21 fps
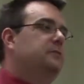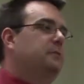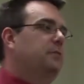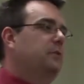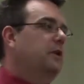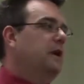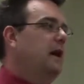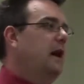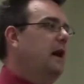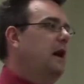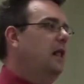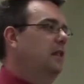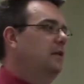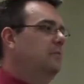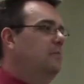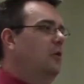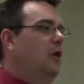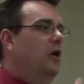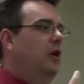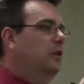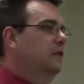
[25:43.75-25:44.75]
per
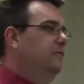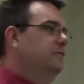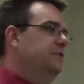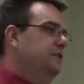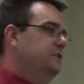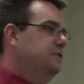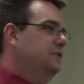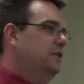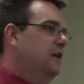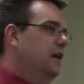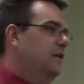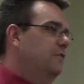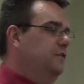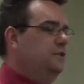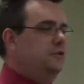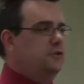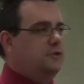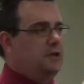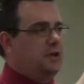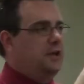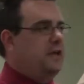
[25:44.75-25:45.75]
column, all of this stuff,
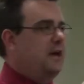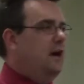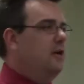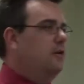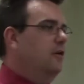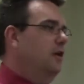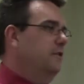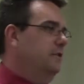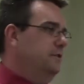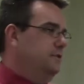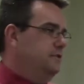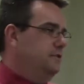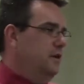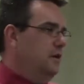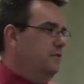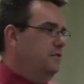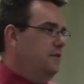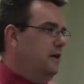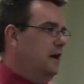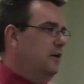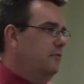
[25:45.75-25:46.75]
and you can count all this
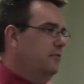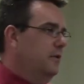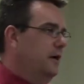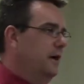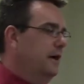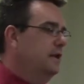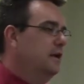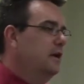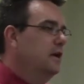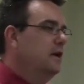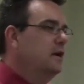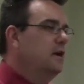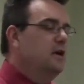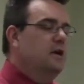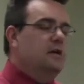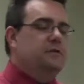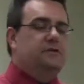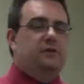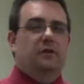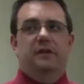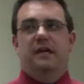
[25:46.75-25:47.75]
stuff out, right?
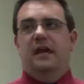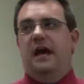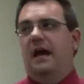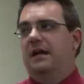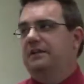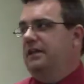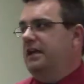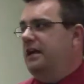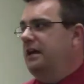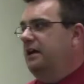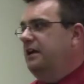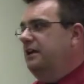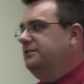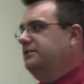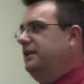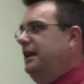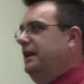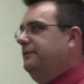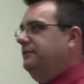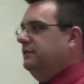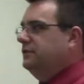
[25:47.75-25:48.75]
So the idea is
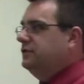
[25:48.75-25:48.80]
that the